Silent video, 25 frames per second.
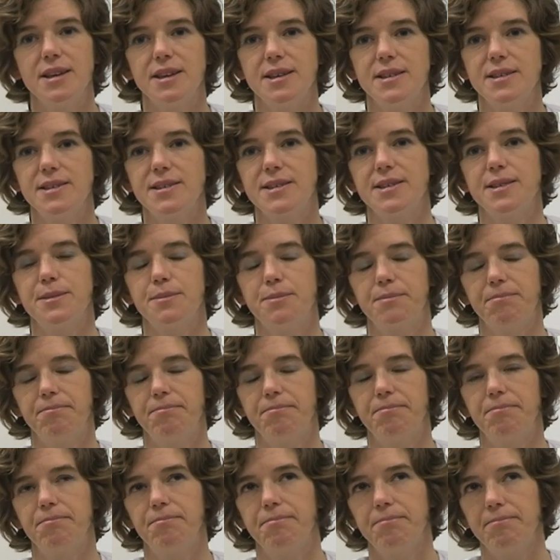is
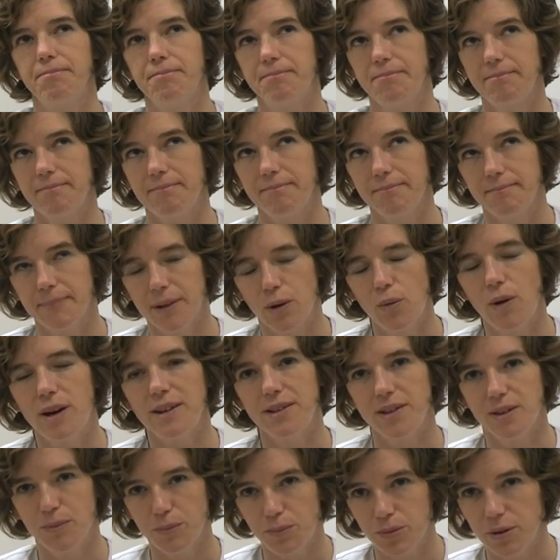um,
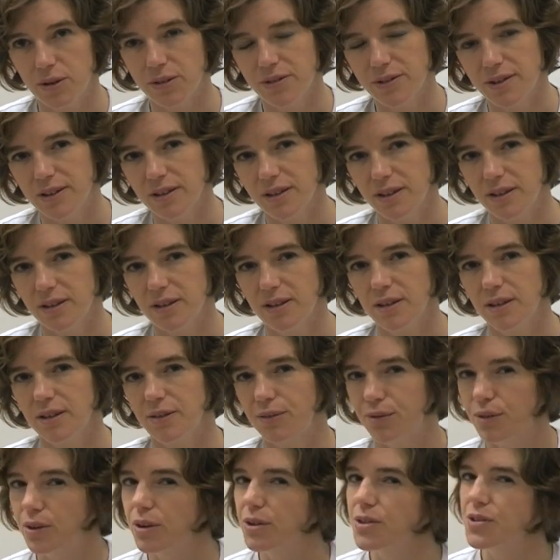quite important in
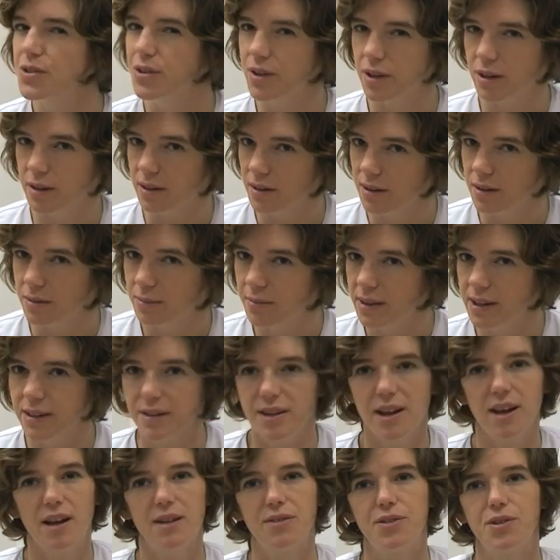the first year,
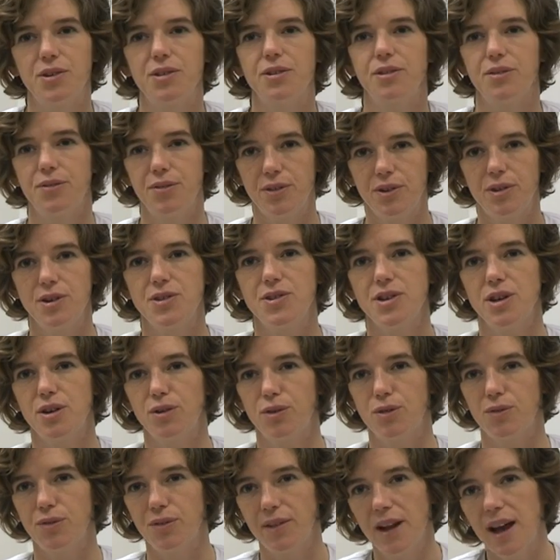but after the first
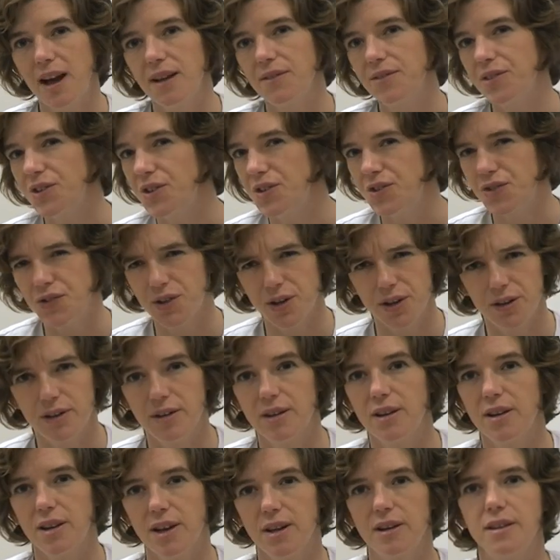year of life, these
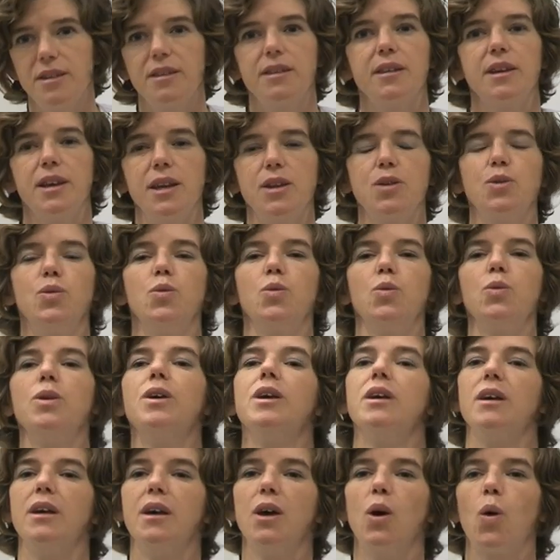children can, can do
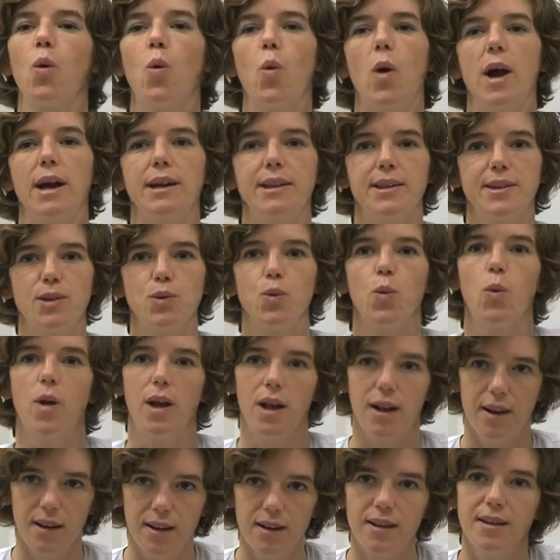quite
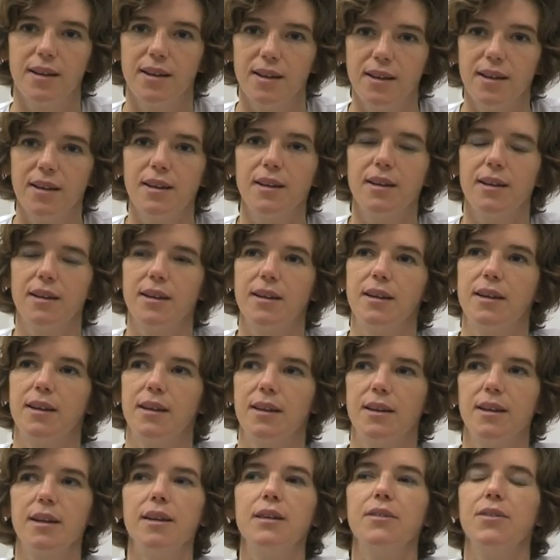well.
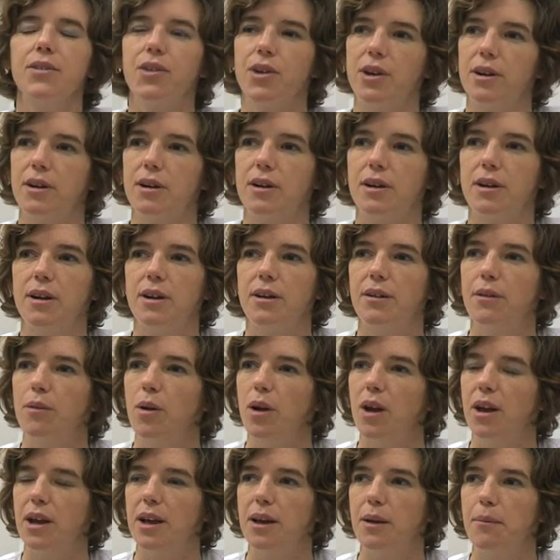There
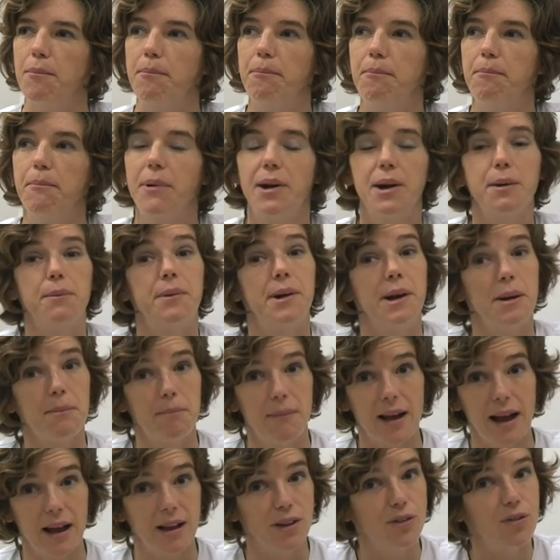are um, very, very
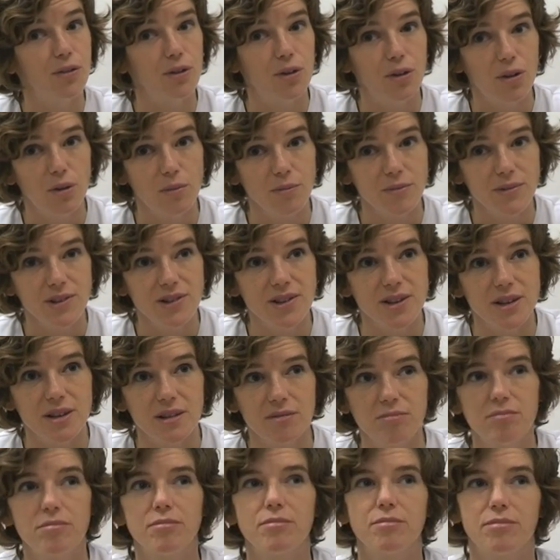mild forms
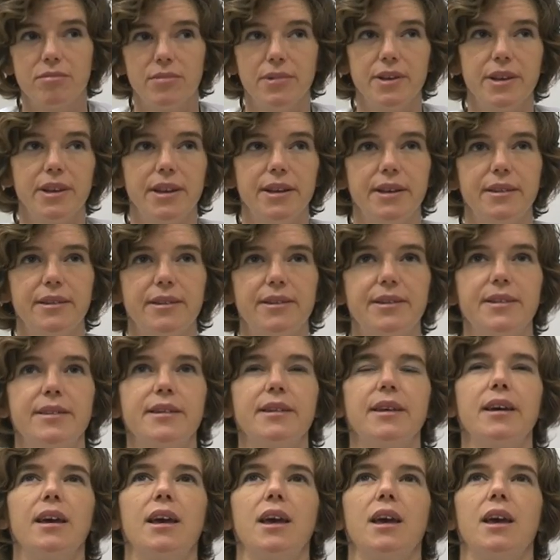
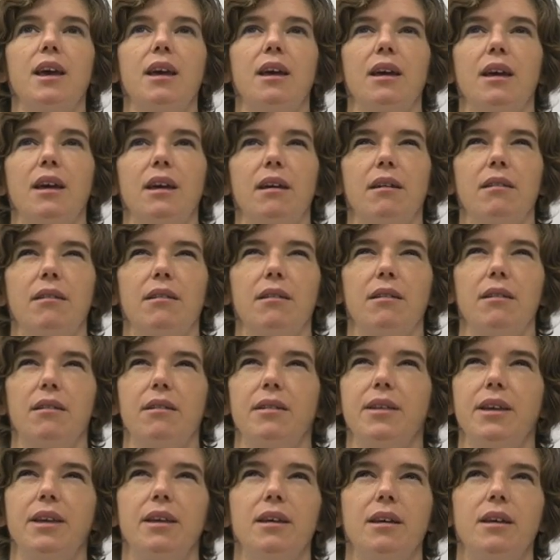that uh,
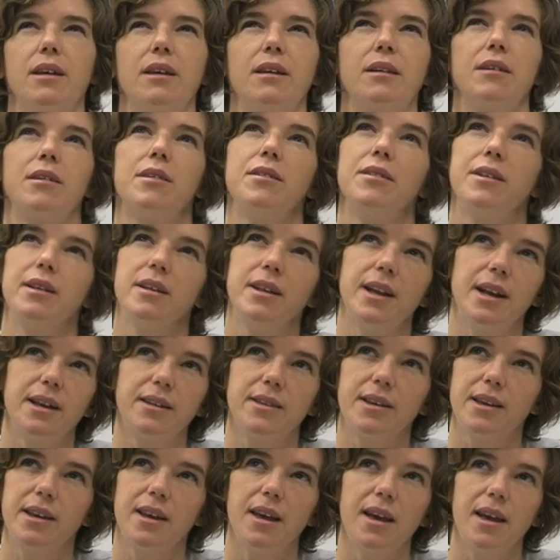they
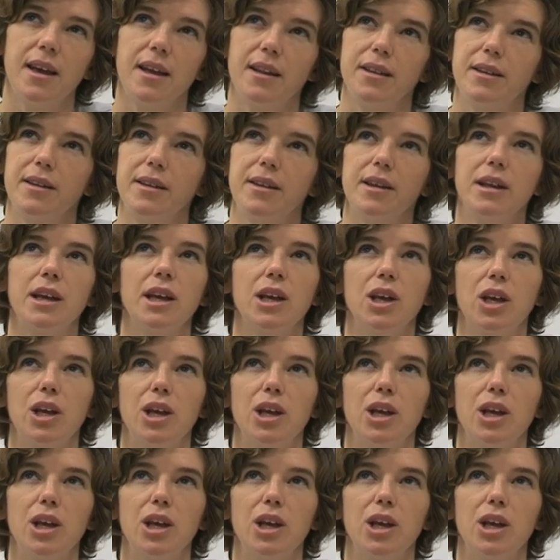that can